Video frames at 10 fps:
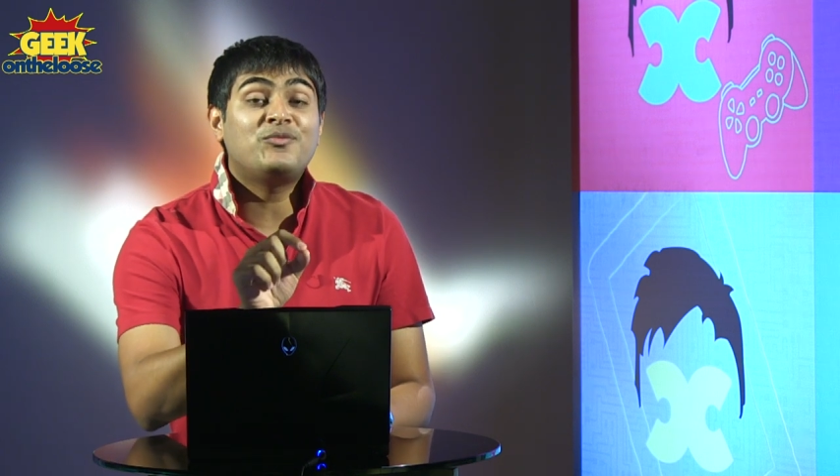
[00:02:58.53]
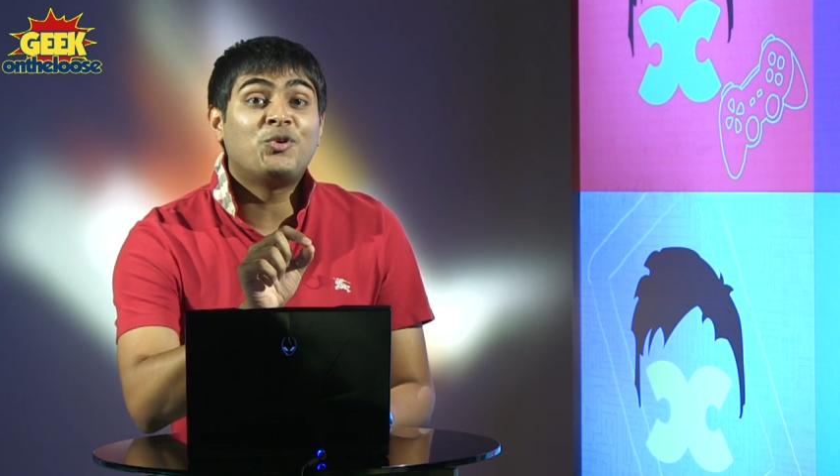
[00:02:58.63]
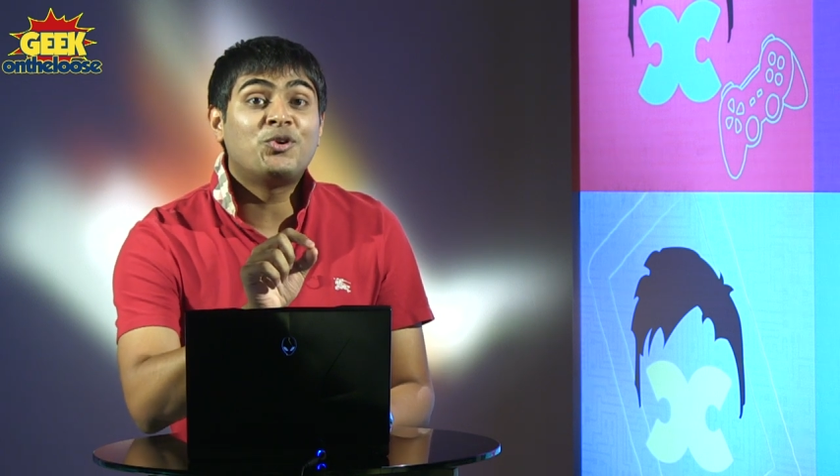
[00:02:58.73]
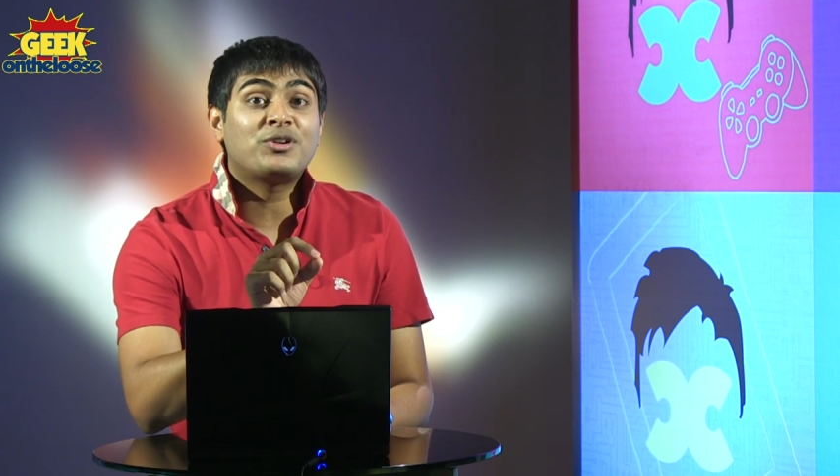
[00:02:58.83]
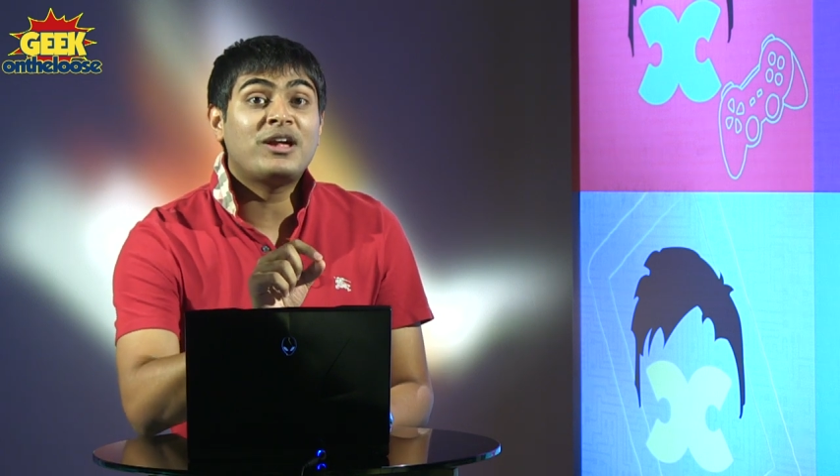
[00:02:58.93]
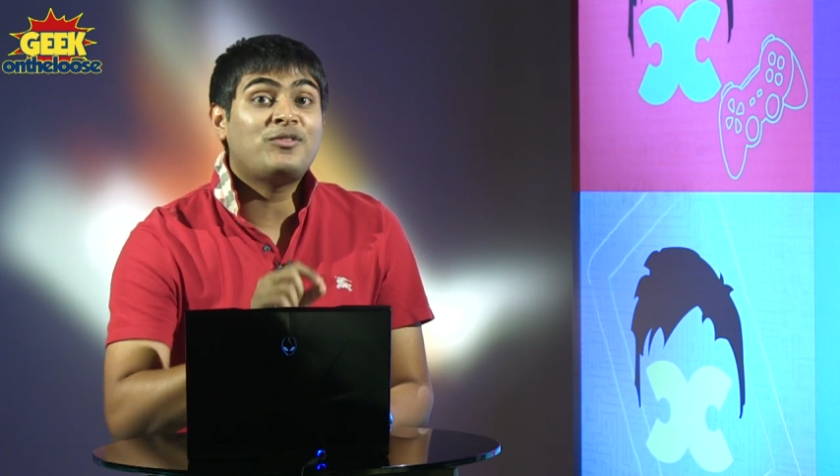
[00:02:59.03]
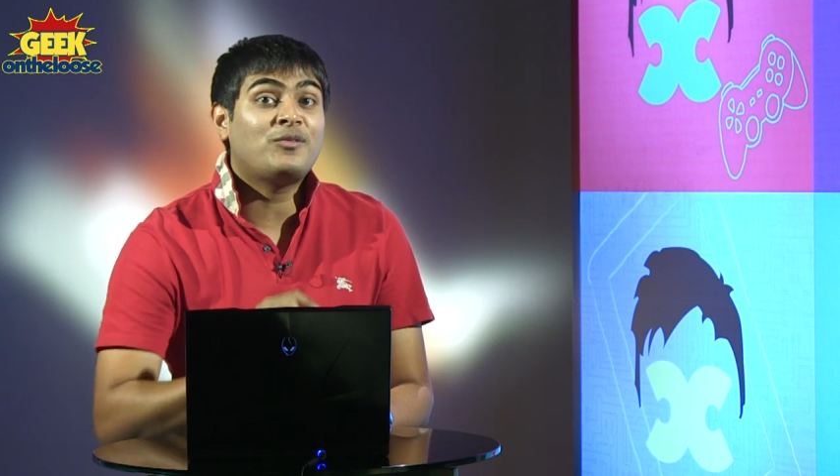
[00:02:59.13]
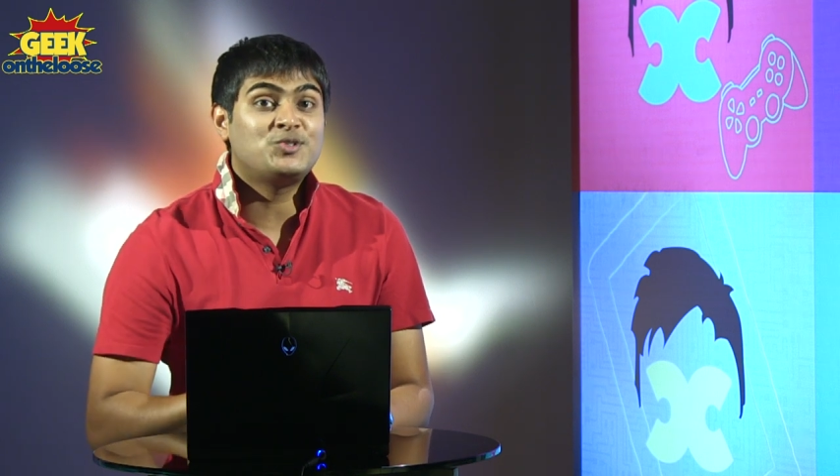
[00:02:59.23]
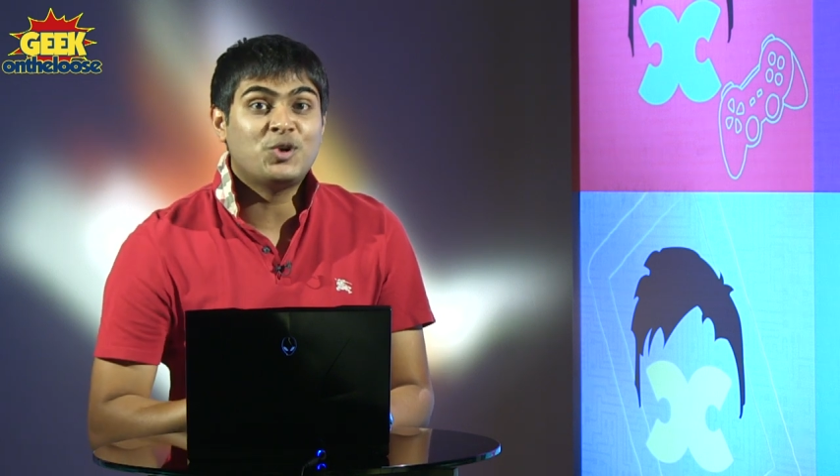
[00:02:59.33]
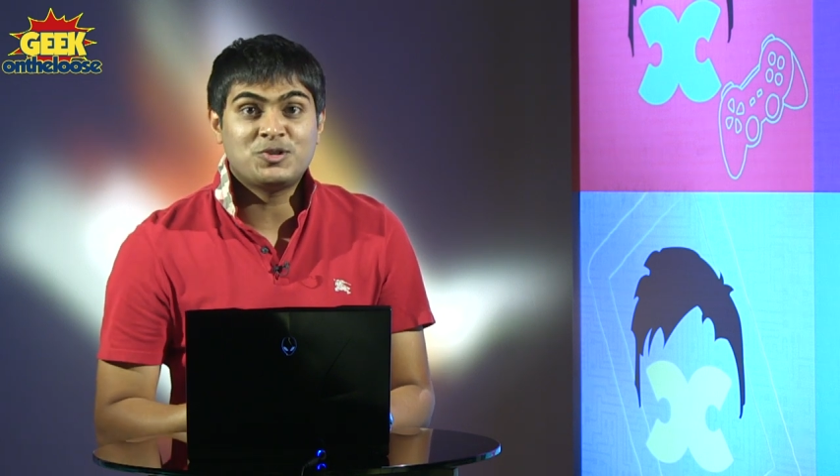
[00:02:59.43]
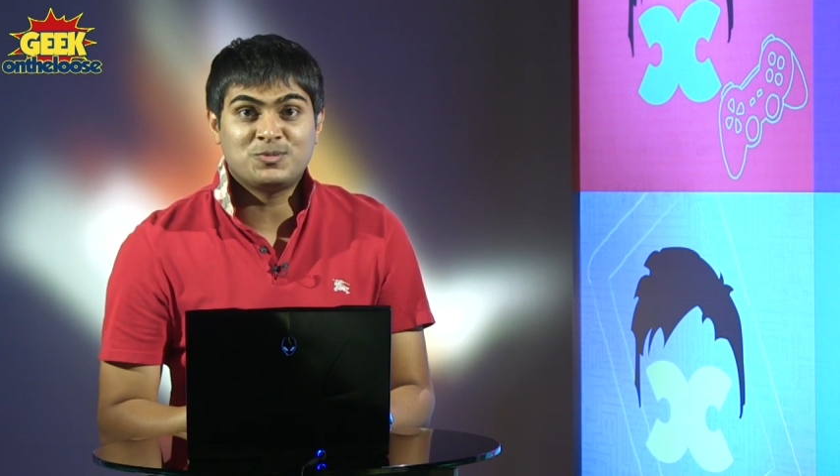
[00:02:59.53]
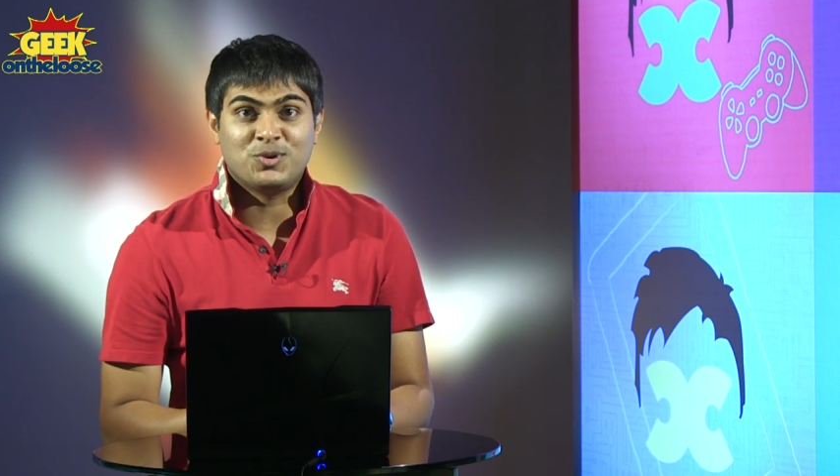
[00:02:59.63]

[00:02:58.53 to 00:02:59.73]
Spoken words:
photograph of George